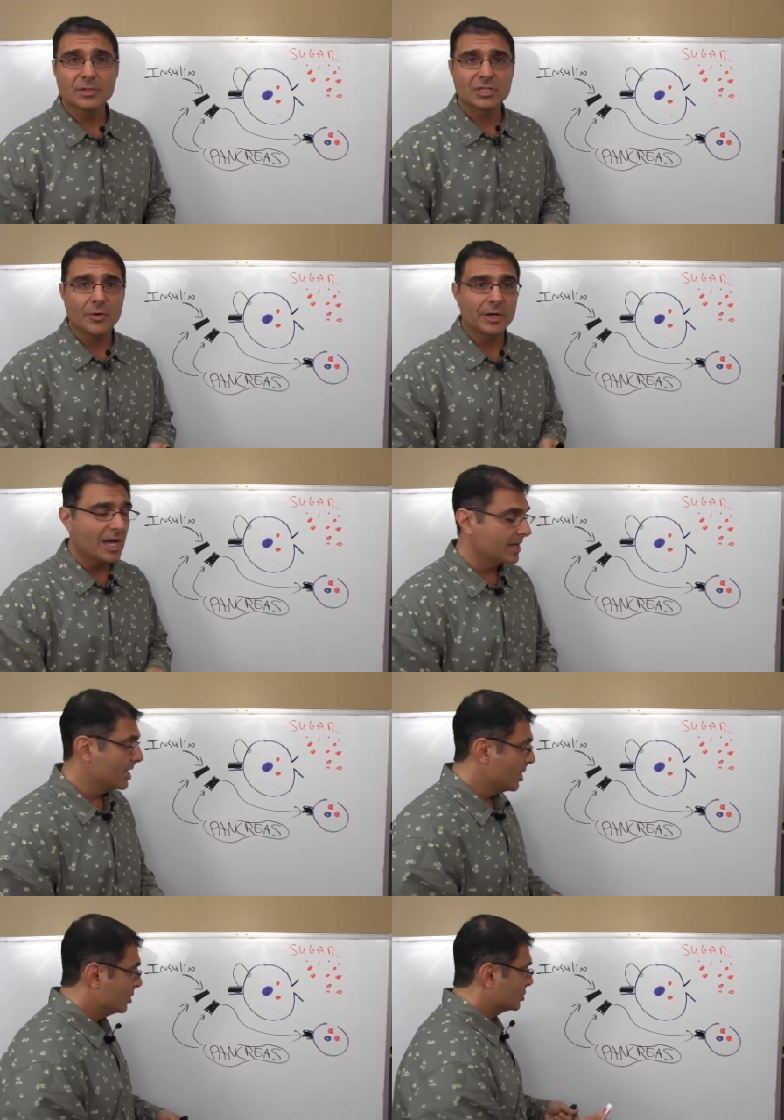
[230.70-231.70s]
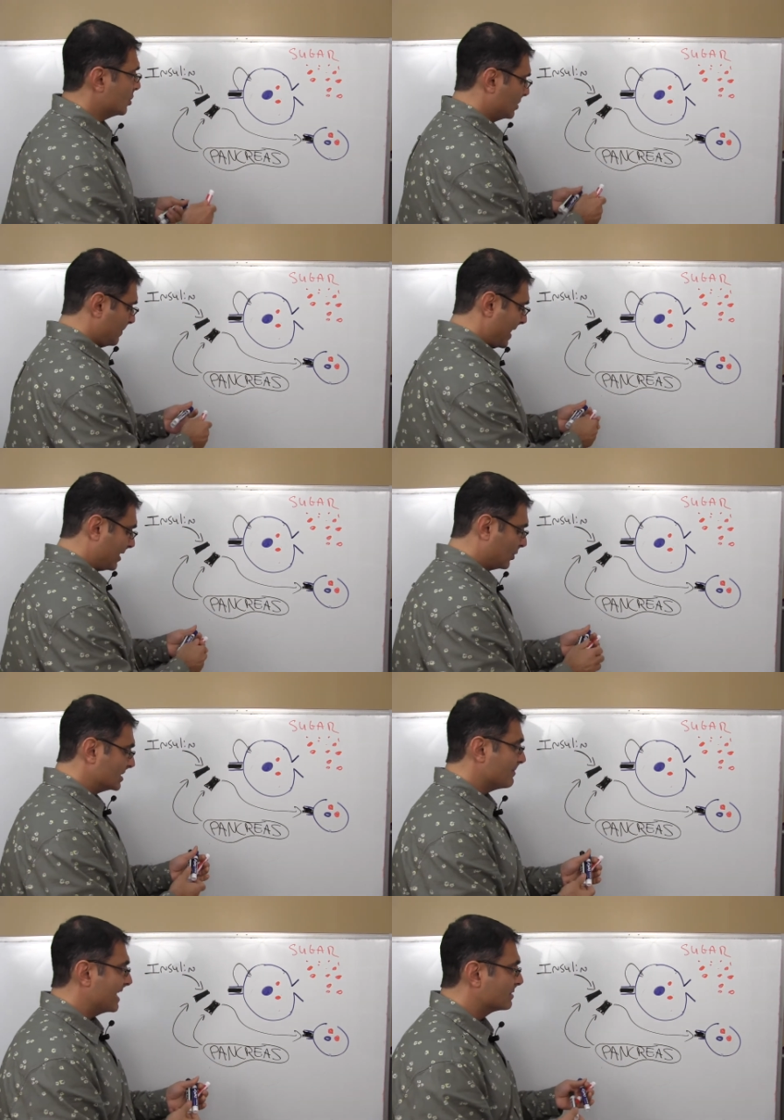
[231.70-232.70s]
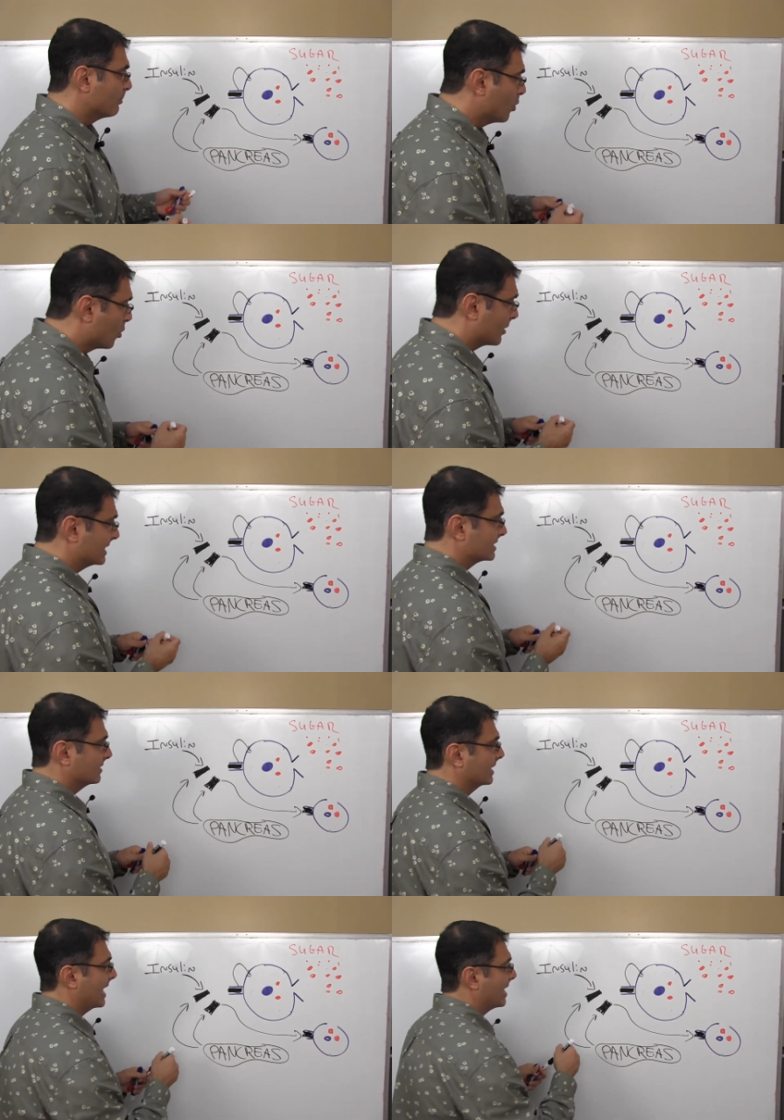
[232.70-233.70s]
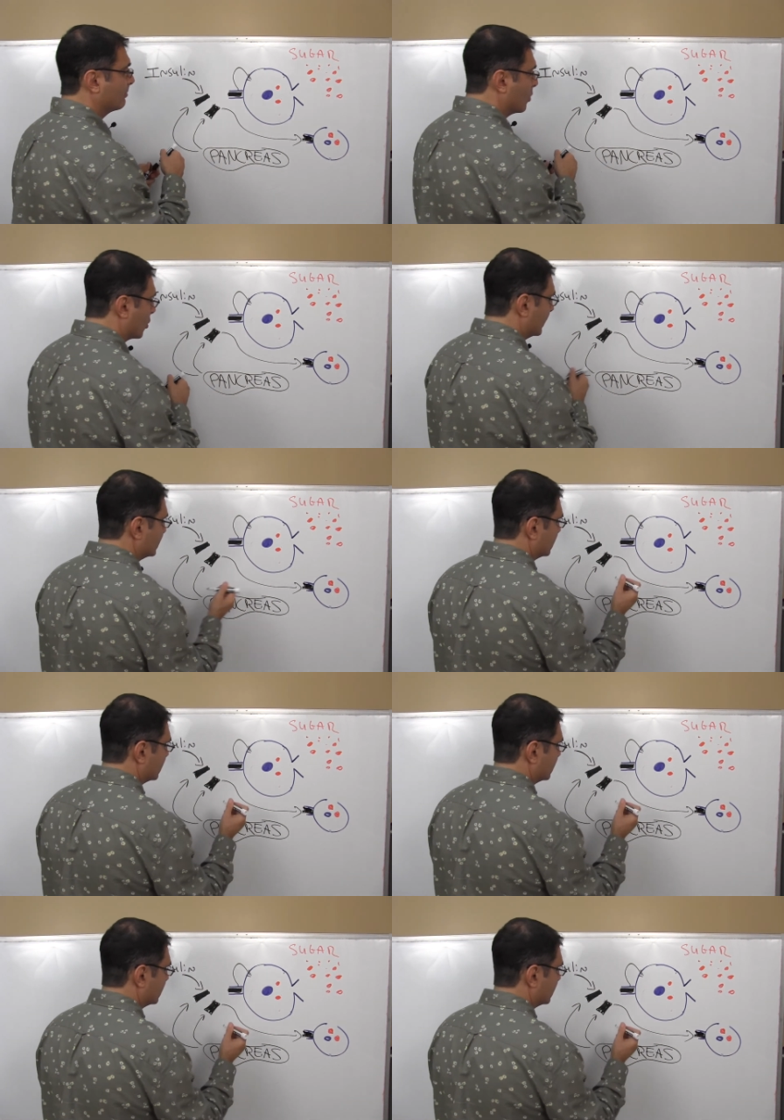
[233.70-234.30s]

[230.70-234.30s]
What's going on? So the pancreas makes more insulin and more